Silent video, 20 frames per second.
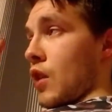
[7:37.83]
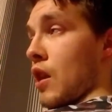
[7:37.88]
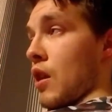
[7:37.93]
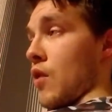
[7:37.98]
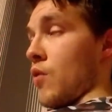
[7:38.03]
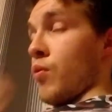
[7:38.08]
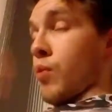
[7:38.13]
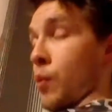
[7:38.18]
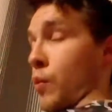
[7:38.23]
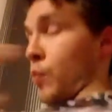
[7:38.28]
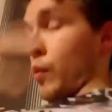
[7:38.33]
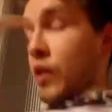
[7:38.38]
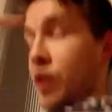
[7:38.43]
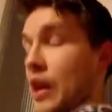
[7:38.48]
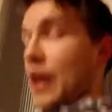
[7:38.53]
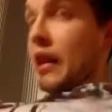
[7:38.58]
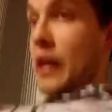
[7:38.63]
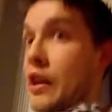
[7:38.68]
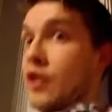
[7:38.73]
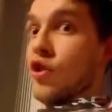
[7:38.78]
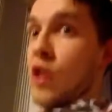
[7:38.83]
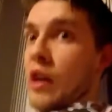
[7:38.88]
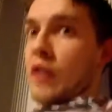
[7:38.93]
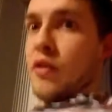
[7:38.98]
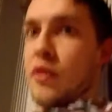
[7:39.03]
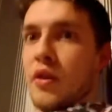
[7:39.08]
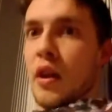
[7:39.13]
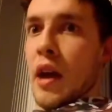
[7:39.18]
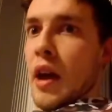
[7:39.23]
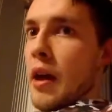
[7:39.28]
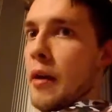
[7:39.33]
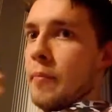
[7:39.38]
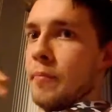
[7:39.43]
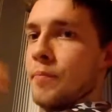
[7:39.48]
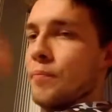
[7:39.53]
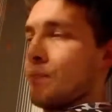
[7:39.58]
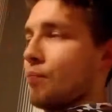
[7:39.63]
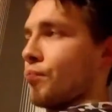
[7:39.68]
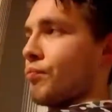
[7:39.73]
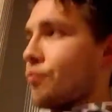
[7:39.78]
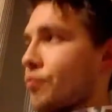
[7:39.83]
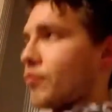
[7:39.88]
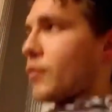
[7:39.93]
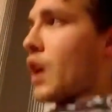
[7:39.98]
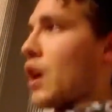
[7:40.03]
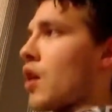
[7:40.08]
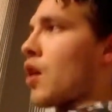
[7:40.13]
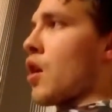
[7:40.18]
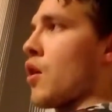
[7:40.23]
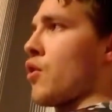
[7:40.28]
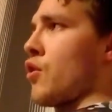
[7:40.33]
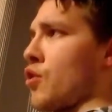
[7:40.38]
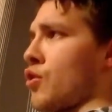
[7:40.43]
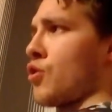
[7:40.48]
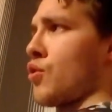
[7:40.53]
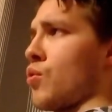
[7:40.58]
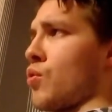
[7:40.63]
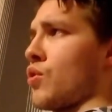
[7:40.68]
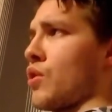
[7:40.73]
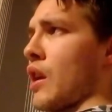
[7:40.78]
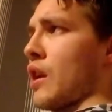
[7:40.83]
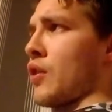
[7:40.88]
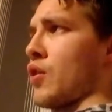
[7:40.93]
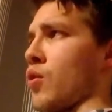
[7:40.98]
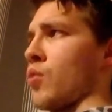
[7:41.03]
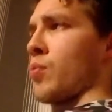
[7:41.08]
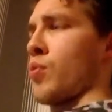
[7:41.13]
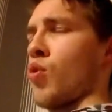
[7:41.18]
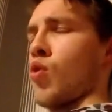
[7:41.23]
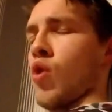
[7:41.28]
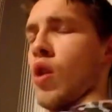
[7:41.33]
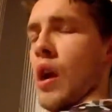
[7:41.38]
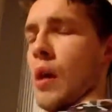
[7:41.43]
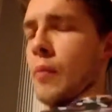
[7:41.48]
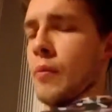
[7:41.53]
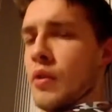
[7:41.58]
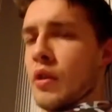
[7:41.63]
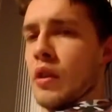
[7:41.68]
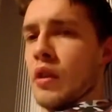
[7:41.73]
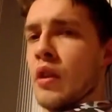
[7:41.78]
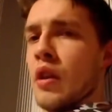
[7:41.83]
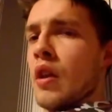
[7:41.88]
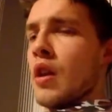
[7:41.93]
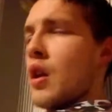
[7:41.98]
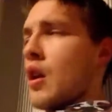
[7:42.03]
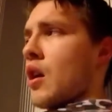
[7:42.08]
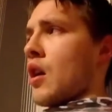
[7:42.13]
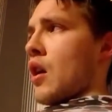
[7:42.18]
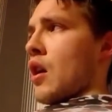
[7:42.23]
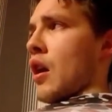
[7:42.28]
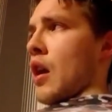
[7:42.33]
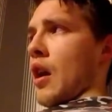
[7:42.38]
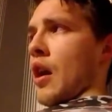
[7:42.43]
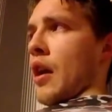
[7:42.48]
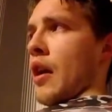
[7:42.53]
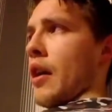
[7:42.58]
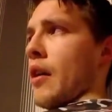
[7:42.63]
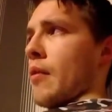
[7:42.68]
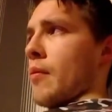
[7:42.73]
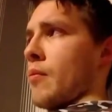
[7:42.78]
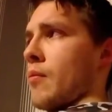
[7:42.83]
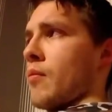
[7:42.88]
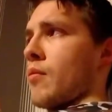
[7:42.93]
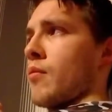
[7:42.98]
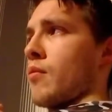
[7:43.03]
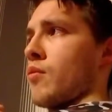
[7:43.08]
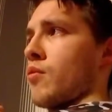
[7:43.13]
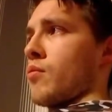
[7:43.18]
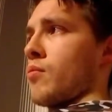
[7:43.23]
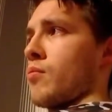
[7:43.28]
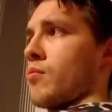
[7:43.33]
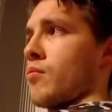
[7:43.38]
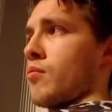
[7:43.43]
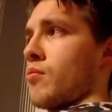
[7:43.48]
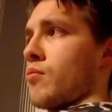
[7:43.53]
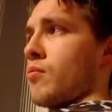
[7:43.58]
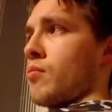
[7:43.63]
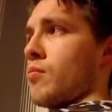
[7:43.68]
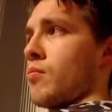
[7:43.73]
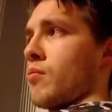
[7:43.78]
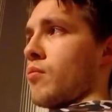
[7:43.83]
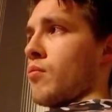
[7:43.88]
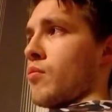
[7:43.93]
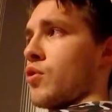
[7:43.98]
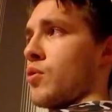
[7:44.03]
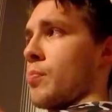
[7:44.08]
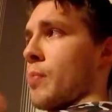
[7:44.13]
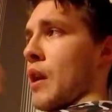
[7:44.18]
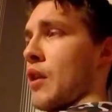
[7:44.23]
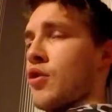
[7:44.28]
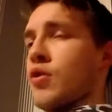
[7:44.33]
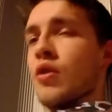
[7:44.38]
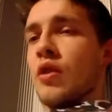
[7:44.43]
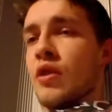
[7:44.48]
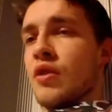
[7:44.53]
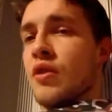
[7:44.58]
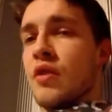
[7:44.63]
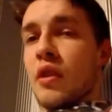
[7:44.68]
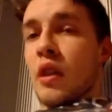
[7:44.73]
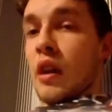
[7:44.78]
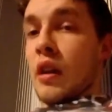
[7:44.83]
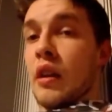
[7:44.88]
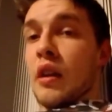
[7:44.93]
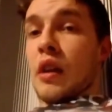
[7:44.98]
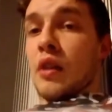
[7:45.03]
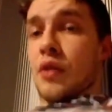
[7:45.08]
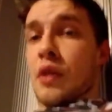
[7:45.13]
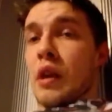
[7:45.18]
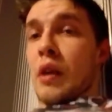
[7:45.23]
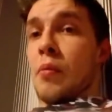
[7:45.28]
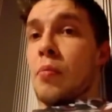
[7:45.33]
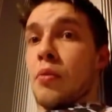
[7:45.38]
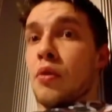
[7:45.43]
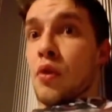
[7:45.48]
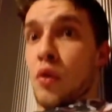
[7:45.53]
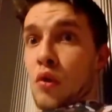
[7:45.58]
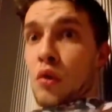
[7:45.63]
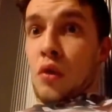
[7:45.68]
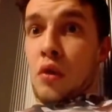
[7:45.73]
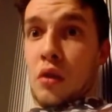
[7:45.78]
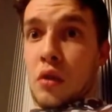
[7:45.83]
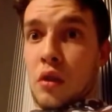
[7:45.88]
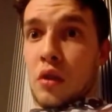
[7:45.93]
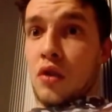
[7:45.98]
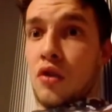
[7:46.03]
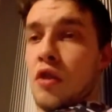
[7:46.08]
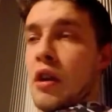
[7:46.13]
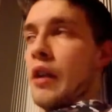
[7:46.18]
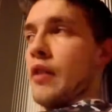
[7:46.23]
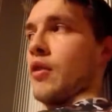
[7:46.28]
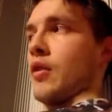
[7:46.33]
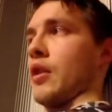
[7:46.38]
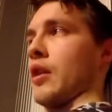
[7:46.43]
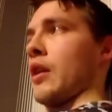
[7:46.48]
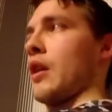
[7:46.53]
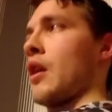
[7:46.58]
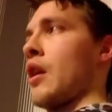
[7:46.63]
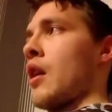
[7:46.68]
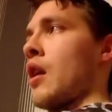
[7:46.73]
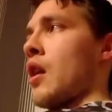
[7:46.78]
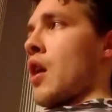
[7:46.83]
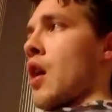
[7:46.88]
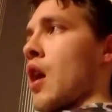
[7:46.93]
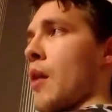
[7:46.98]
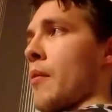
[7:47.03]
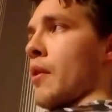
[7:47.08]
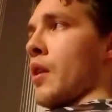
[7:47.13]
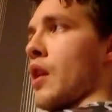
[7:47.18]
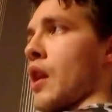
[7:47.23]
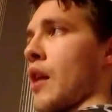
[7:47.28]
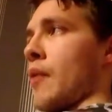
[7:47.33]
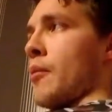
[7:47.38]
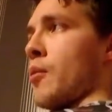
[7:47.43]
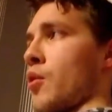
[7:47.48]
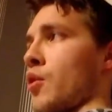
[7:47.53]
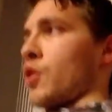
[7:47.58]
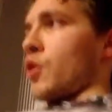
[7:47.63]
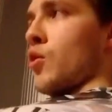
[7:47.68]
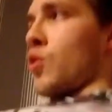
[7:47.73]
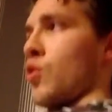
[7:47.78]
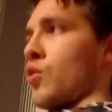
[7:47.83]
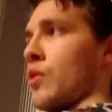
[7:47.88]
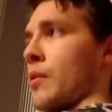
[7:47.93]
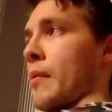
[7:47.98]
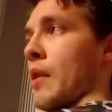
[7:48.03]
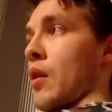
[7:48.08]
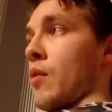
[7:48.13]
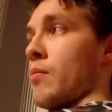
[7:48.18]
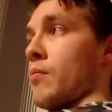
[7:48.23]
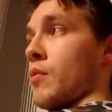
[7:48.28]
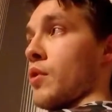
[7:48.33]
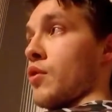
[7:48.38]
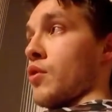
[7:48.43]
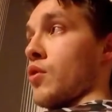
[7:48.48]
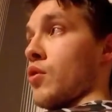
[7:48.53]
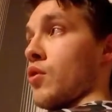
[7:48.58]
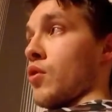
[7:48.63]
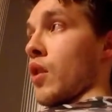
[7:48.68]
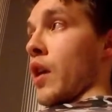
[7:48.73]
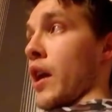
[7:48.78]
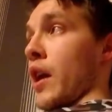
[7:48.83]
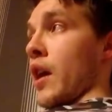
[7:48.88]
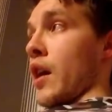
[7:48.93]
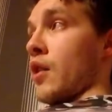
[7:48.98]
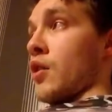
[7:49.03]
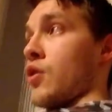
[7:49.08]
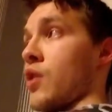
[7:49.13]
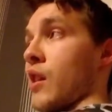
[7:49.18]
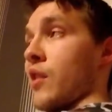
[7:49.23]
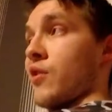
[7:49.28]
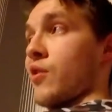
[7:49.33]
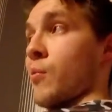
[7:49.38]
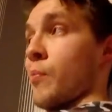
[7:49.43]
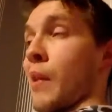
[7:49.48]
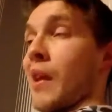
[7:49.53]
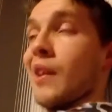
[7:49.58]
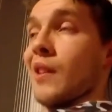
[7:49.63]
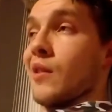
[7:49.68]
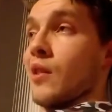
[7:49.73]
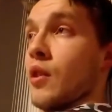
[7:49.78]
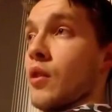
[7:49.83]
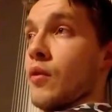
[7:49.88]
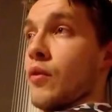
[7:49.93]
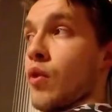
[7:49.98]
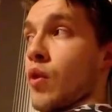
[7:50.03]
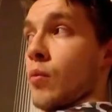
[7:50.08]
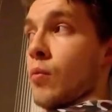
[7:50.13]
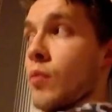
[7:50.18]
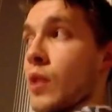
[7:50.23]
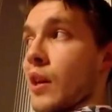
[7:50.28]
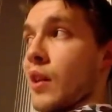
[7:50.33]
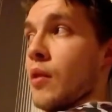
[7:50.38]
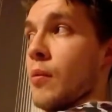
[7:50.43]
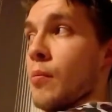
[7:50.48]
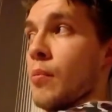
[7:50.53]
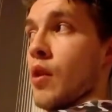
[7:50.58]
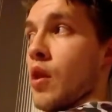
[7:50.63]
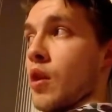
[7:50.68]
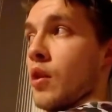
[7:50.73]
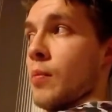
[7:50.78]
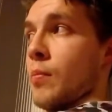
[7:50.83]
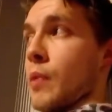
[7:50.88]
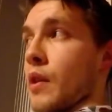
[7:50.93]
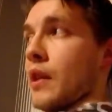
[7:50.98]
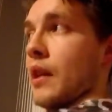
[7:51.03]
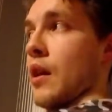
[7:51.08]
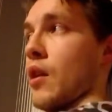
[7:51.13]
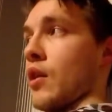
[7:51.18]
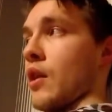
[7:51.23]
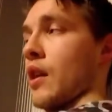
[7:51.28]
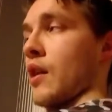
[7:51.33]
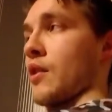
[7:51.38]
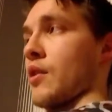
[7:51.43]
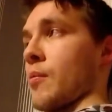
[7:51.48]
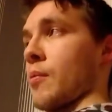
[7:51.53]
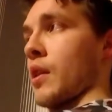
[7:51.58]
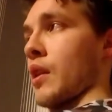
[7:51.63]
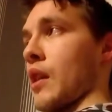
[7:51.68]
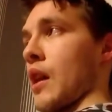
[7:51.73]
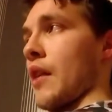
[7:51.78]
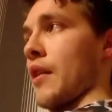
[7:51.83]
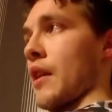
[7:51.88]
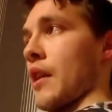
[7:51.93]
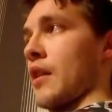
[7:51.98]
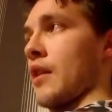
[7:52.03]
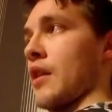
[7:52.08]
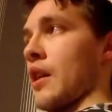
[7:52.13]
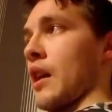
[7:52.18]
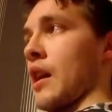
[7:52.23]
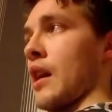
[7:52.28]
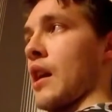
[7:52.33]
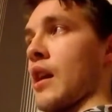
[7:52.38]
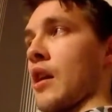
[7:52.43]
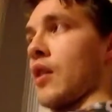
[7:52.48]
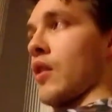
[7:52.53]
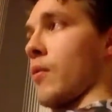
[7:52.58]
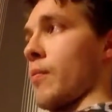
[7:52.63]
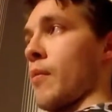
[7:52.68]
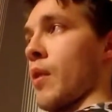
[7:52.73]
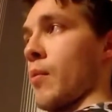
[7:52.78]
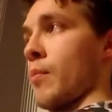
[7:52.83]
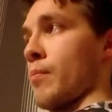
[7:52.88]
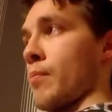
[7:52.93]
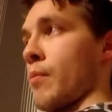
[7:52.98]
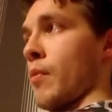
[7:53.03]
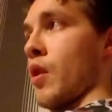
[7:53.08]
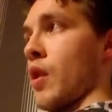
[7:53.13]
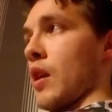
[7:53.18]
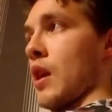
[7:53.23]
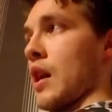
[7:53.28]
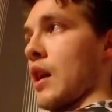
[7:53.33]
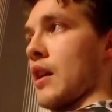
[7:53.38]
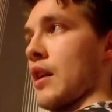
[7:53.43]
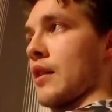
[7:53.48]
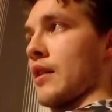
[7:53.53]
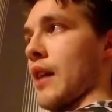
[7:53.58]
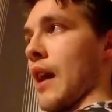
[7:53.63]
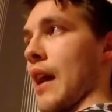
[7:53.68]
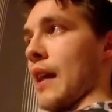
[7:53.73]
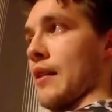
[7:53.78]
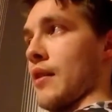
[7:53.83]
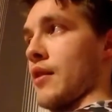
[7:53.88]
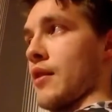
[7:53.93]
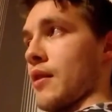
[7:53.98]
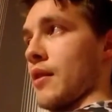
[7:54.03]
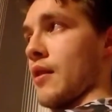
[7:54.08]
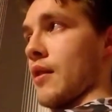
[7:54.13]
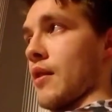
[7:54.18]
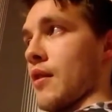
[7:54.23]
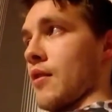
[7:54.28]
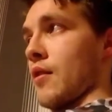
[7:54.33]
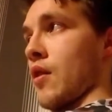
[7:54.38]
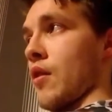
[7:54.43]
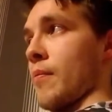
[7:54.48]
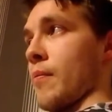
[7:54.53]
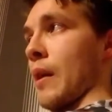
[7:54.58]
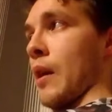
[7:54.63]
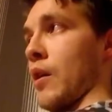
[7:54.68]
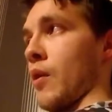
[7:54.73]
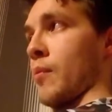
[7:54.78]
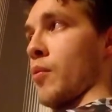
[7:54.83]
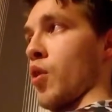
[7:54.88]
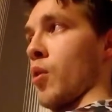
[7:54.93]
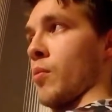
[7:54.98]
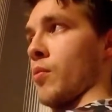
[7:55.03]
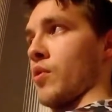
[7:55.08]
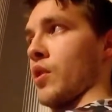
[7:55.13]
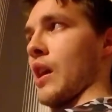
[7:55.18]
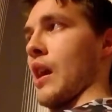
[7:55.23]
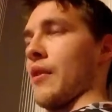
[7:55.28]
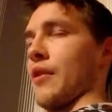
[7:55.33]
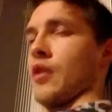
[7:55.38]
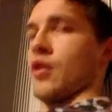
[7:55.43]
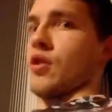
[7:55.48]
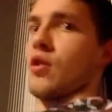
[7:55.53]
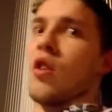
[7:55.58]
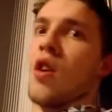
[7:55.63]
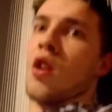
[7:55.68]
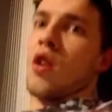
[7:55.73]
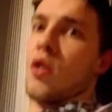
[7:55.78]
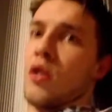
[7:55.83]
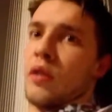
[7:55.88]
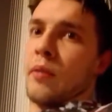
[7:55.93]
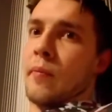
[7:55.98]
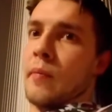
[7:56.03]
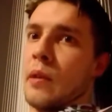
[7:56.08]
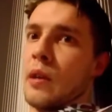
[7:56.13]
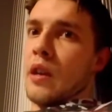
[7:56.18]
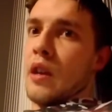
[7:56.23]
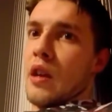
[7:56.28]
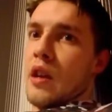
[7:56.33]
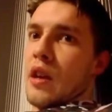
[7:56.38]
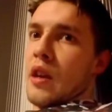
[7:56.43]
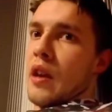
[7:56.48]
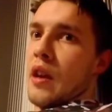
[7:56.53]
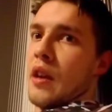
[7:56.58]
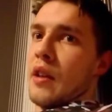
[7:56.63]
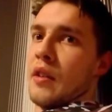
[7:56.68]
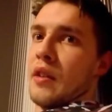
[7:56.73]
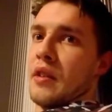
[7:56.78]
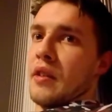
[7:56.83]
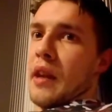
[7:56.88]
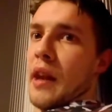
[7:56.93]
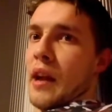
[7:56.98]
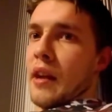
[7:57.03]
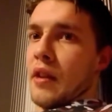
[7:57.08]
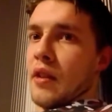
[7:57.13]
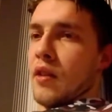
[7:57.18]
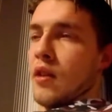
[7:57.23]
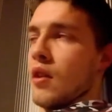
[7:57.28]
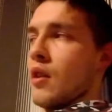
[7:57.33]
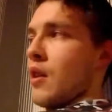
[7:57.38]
With NHS, there's suicidal programs and specialists that can actually help you, generally. I mean, everybody knows about Mr. Chester Bennington from Linkin Park, but now, guys, I mean, at the end of the day, he had a tense amount of problems. He had the stardom in his head.